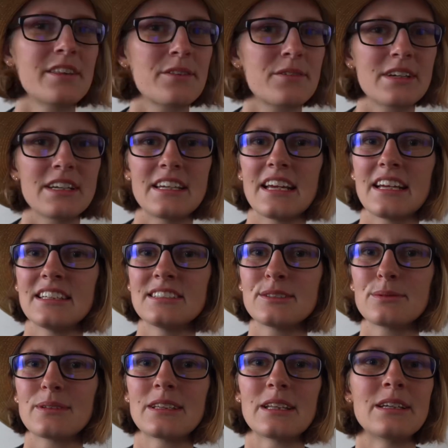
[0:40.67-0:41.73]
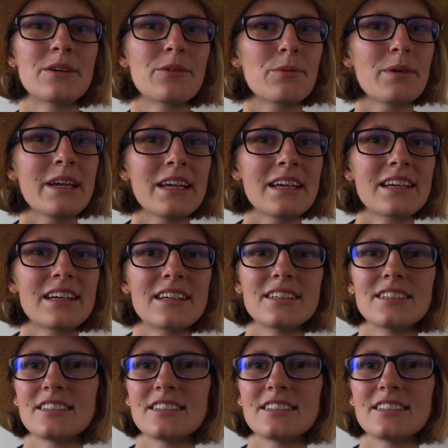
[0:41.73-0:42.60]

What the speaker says: 3 days within a week